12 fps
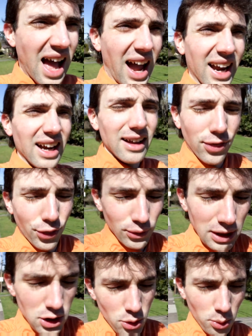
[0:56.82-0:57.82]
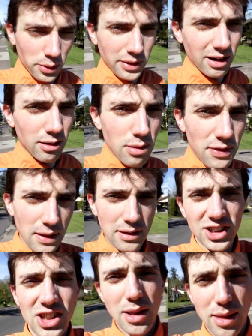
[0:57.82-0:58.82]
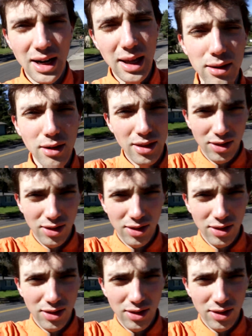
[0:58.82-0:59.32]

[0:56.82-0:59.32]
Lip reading: I got 3 new world records with these glitches and I started